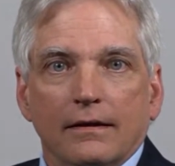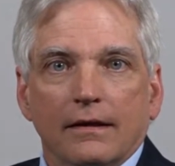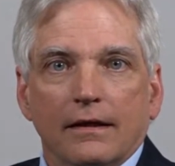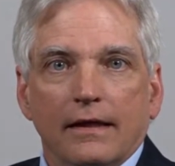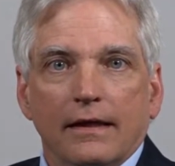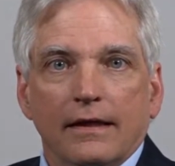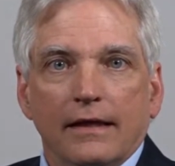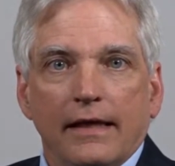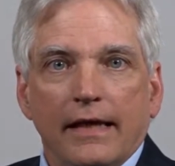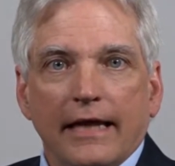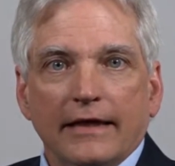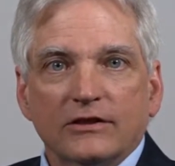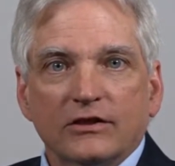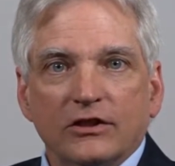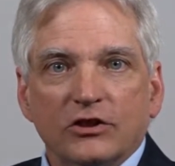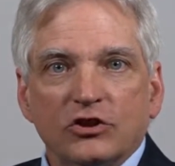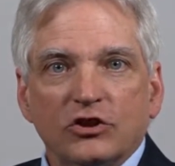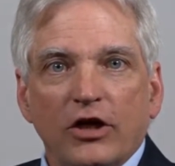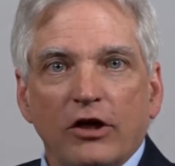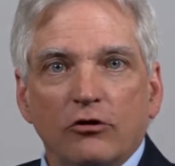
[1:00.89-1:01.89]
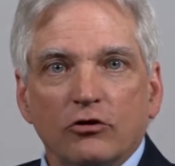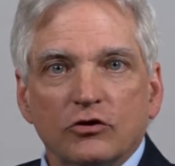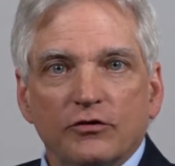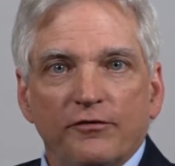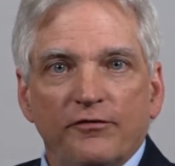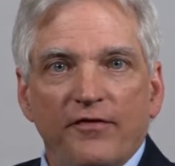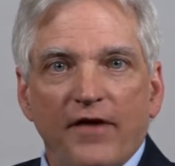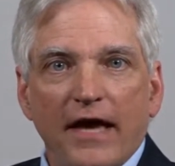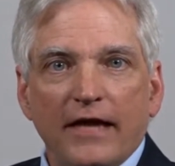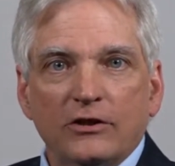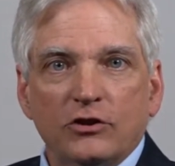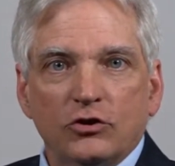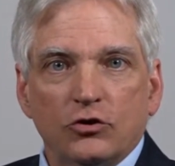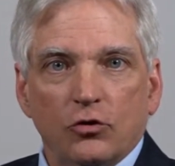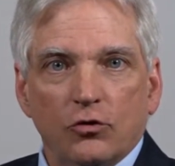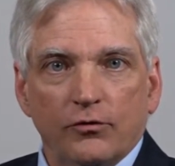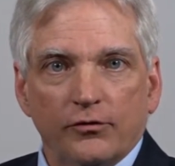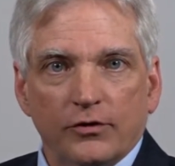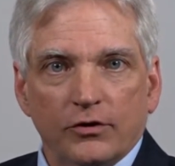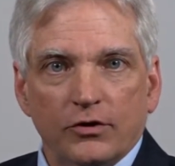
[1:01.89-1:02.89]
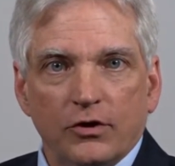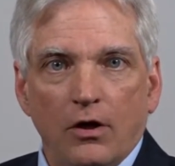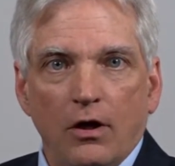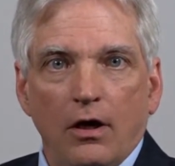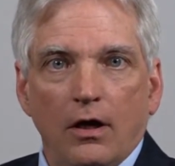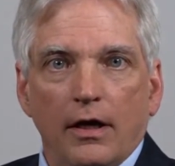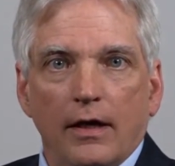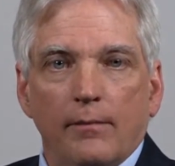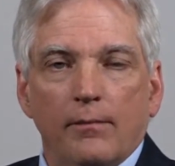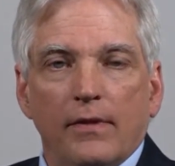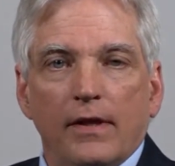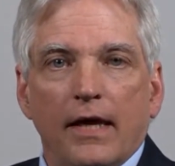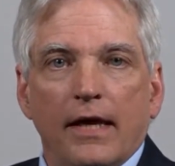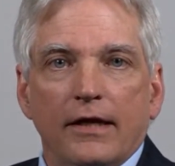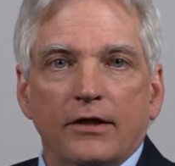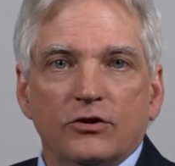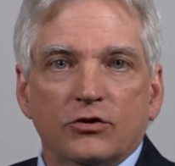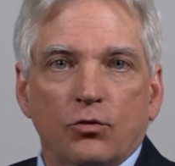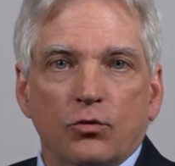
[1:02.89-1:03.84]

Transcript: And then as the shares vest over time, that is